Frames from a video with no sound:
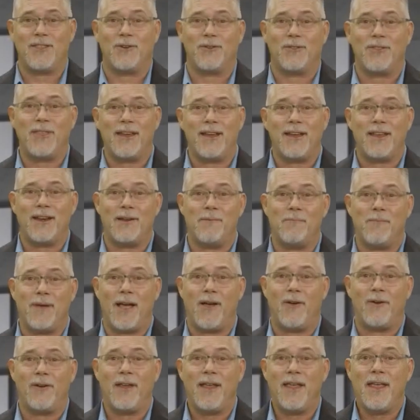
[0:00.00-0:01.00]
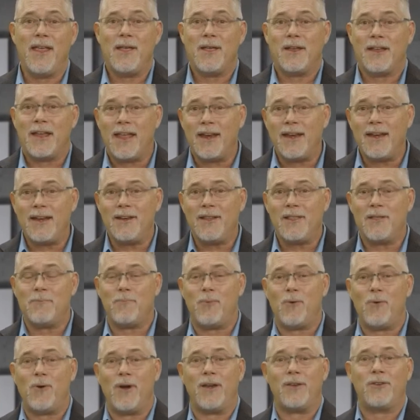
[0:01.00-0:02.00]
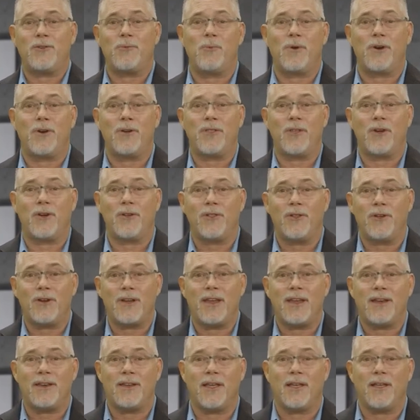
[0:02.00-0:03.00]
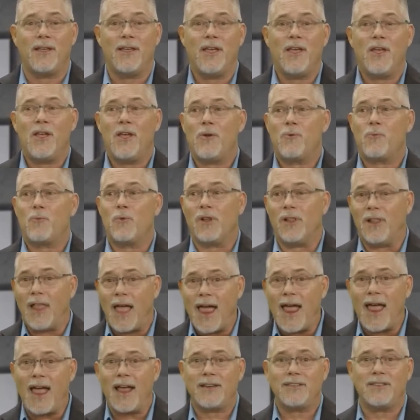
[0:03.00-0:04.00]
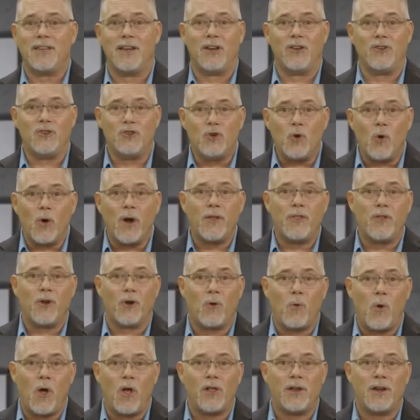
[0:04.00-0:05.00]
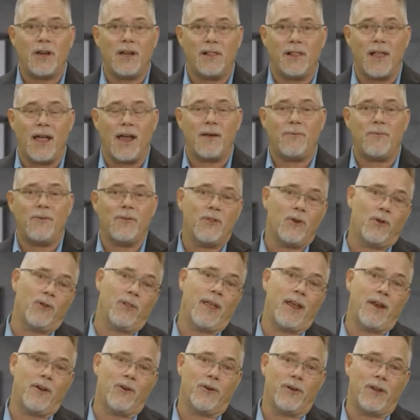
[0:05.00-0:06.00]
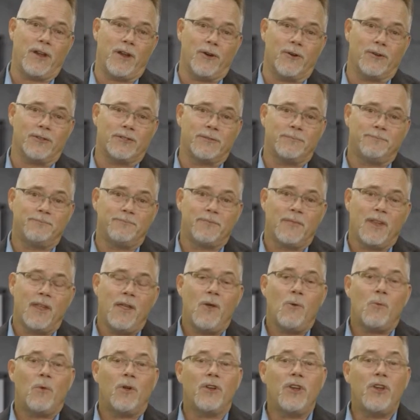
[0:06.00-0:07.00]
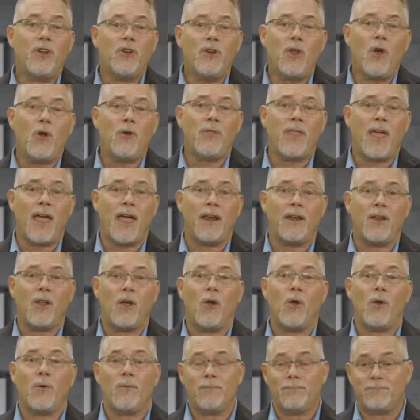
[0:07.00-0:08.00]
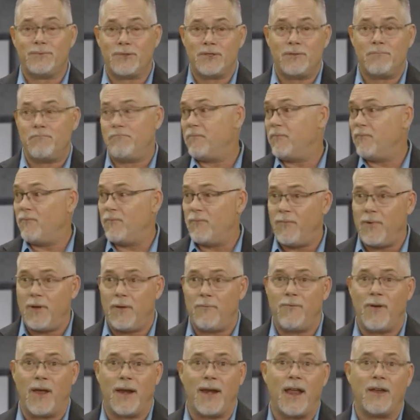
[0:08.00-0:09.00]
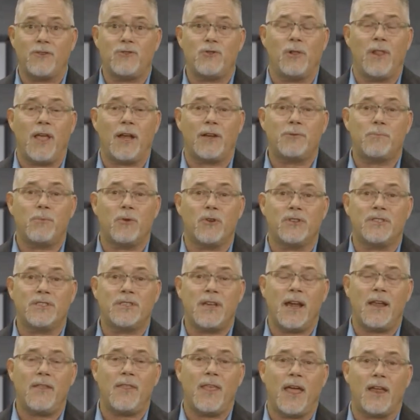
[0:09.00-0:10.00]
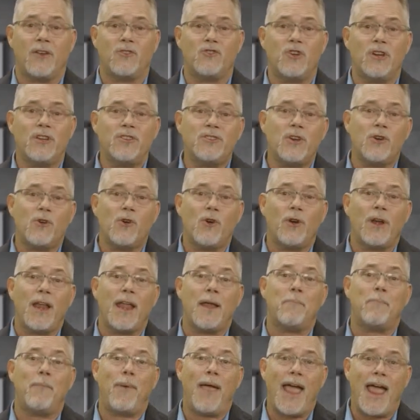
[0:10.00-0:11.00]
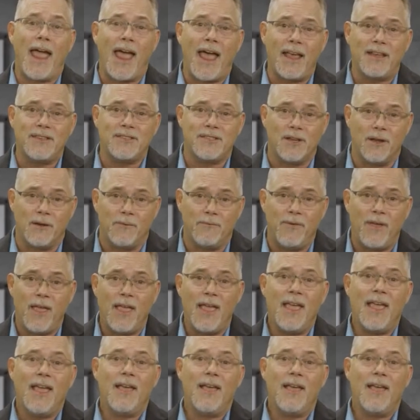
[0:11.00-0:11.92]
they're thinking about getting to the point where they're looking to relax and enjoy their quality of life in their later years. Well, do you know that financial experts say that just to earn a passive